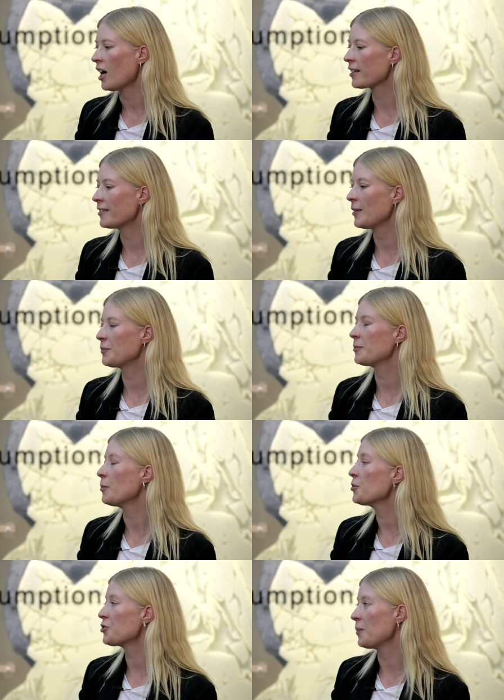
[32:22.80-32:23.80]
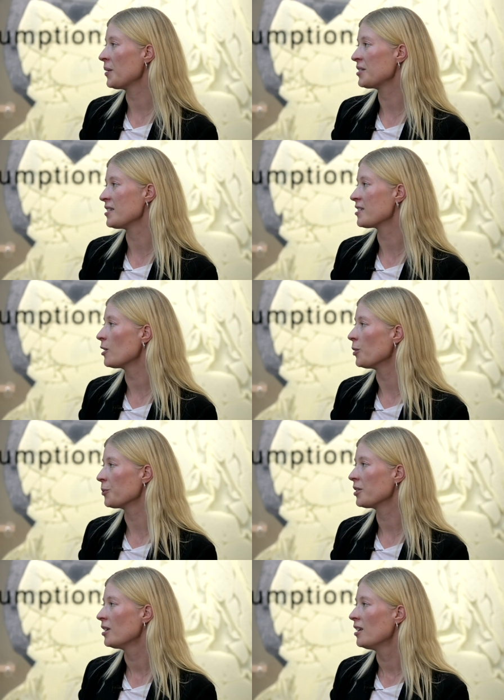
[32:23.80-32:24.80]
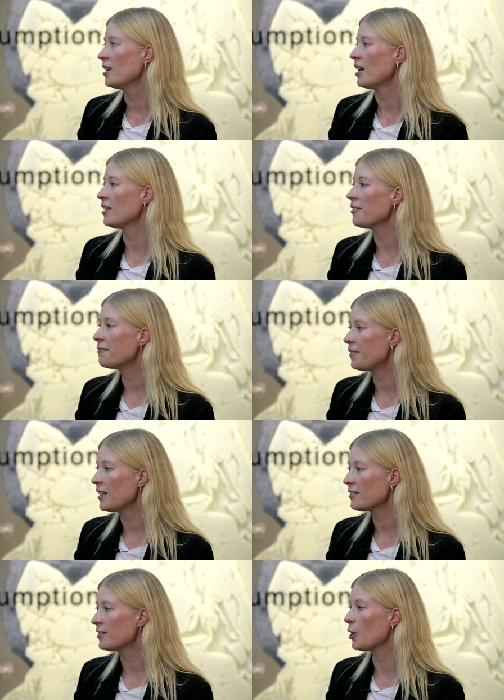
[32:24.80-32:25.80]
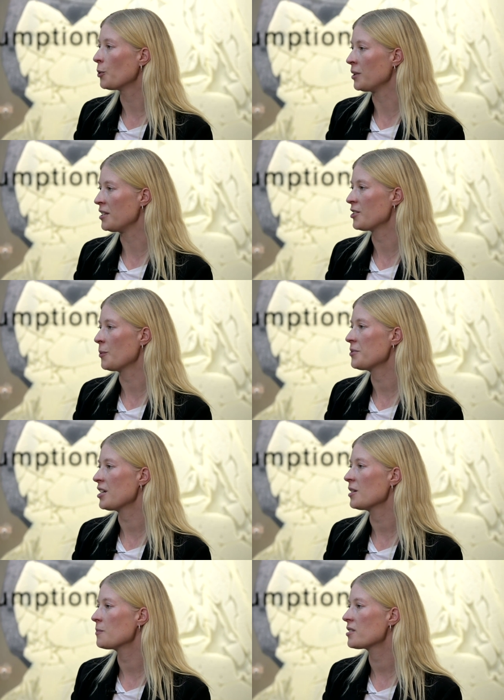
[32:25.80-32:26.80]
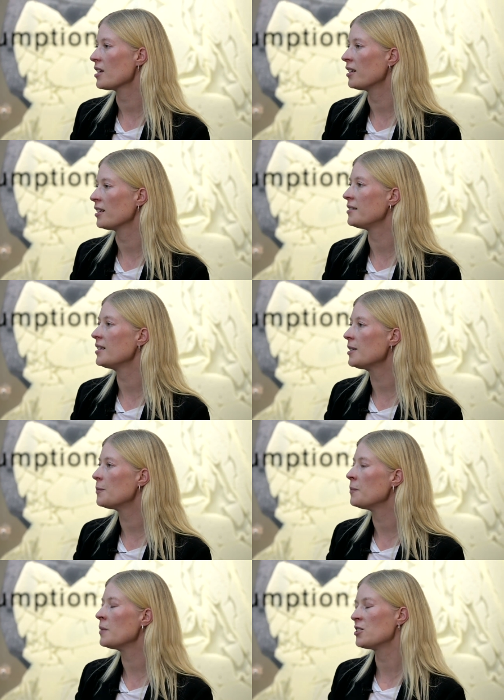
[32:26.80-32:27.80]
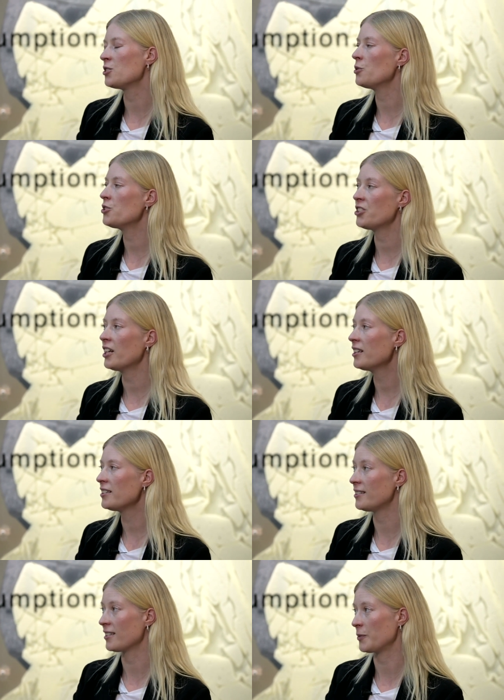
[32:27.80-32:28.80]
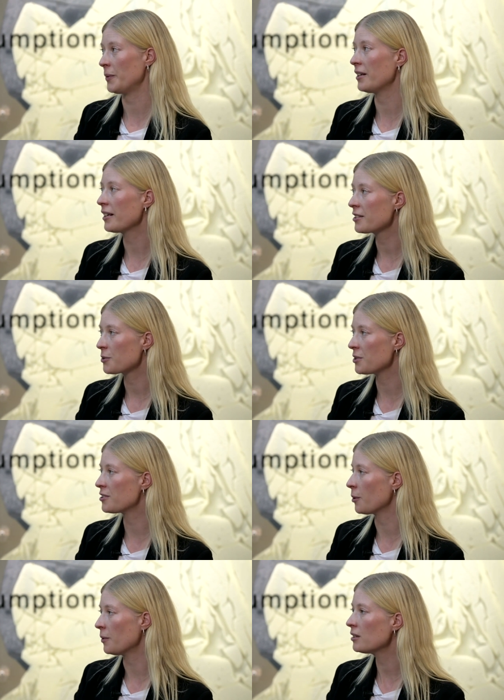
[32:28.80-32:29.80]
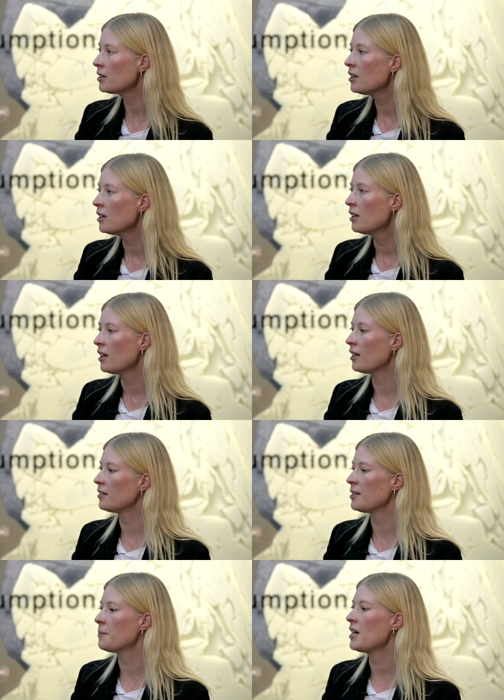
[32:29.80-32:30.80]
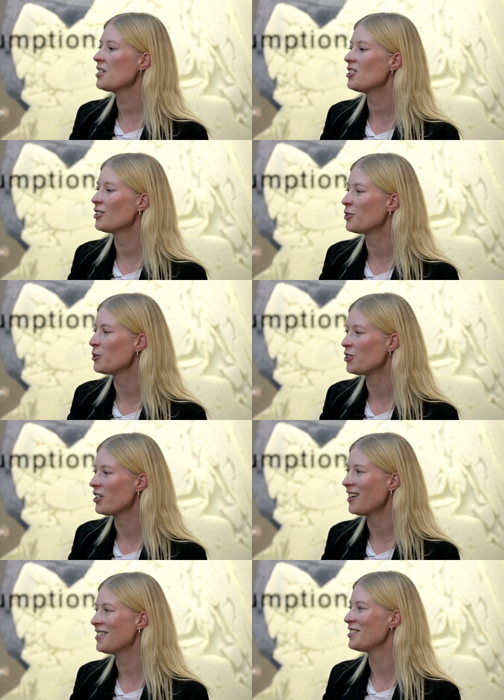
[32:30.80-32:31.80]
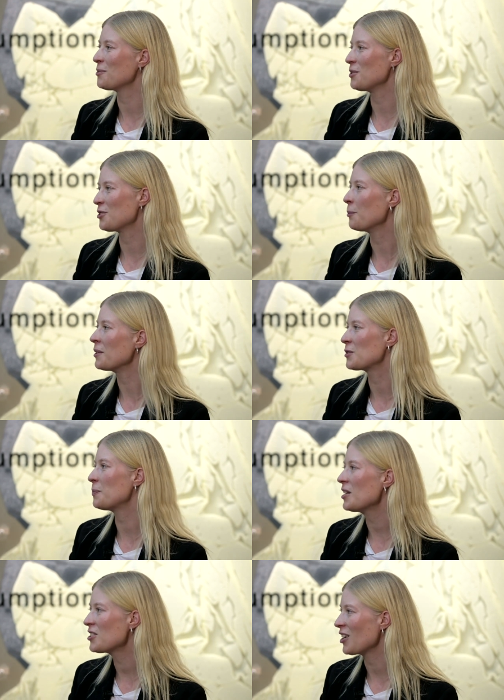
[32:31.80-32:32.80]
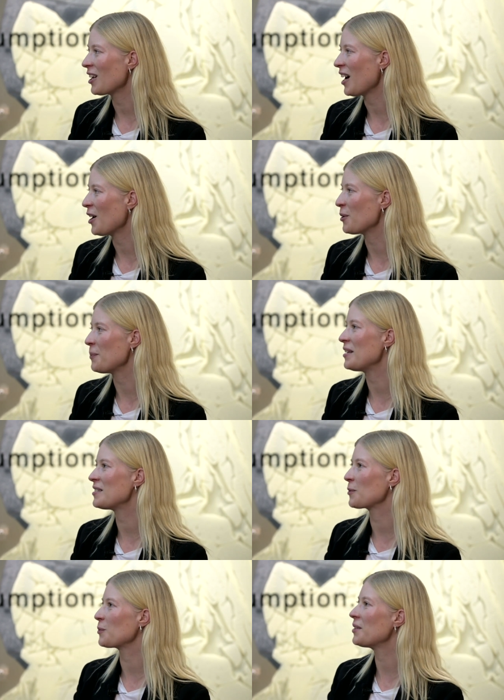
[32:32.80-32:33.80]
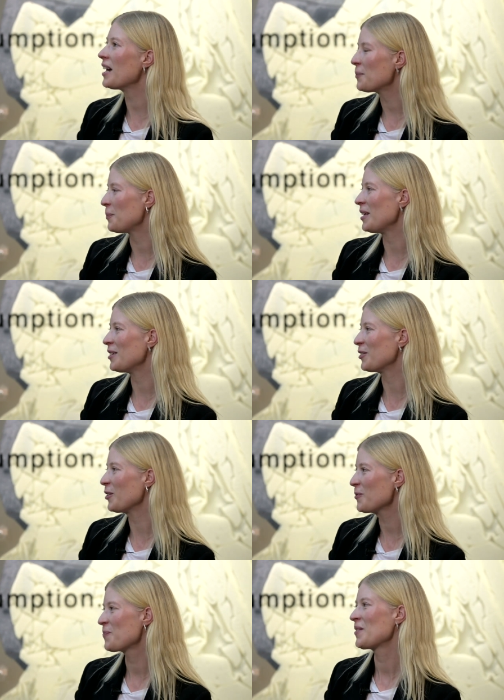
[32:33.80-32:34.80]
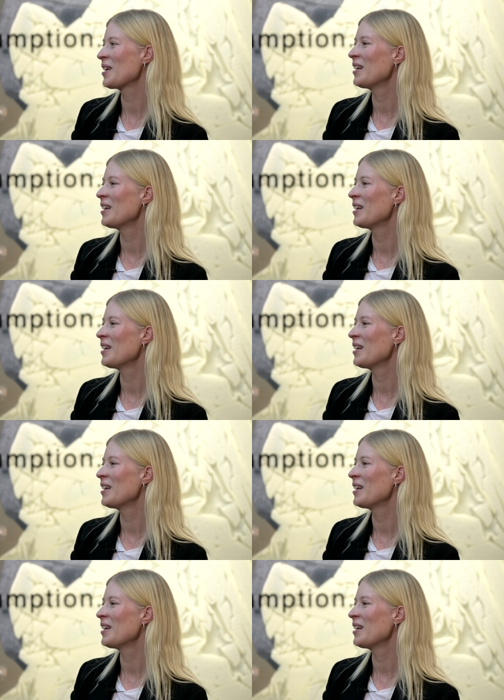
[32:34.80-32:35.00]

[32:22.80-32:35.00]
I climbed most mountains alone. And I felt lonely sometimes. And I did miss to share this experience with someone. And imagine to share this with someone special. How amazing would that be, you know? Yeah.